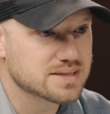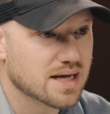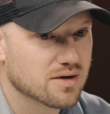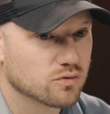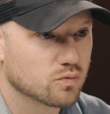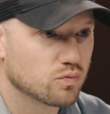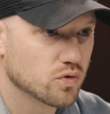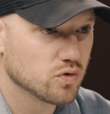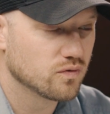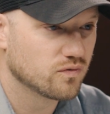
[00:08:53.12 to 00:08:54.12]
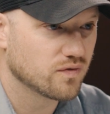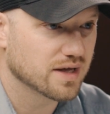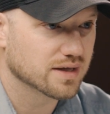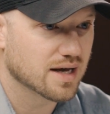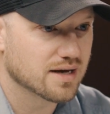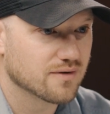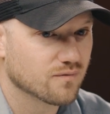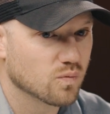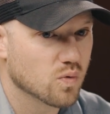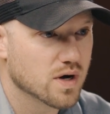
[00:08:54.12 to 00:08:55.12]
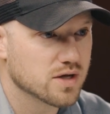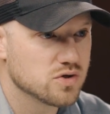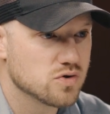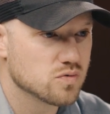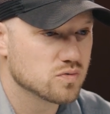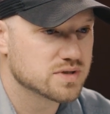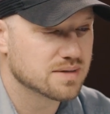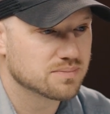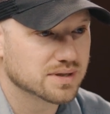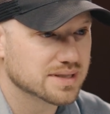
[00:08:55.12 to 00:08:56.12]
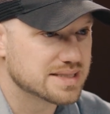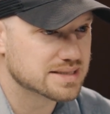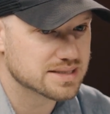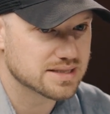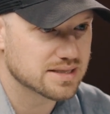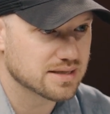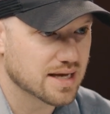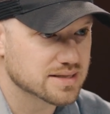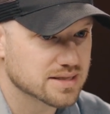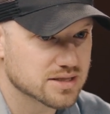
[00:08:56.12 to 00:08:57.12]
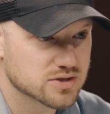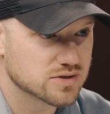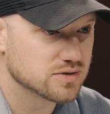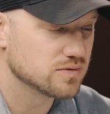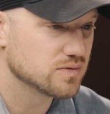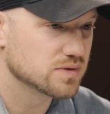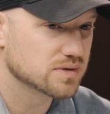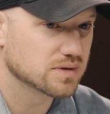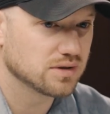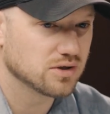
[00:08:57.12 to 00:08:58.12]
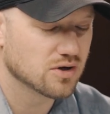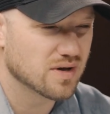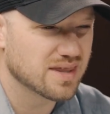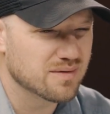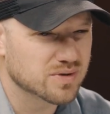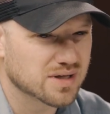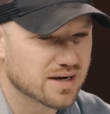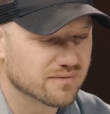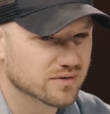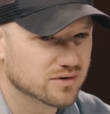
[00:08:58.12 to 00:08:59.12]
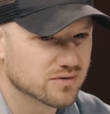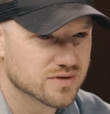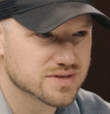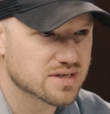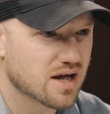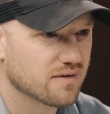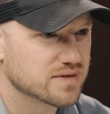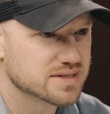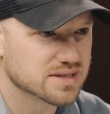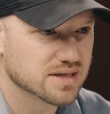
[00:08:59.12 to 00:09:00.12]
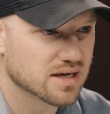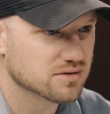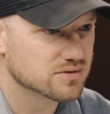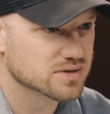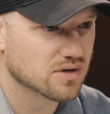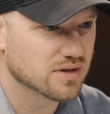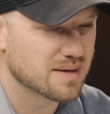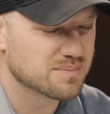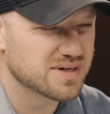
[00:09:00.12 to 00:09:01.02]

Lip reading: down the roof and kind of what you typically see as issues, and that would kind of include the soffits and gutters and all that.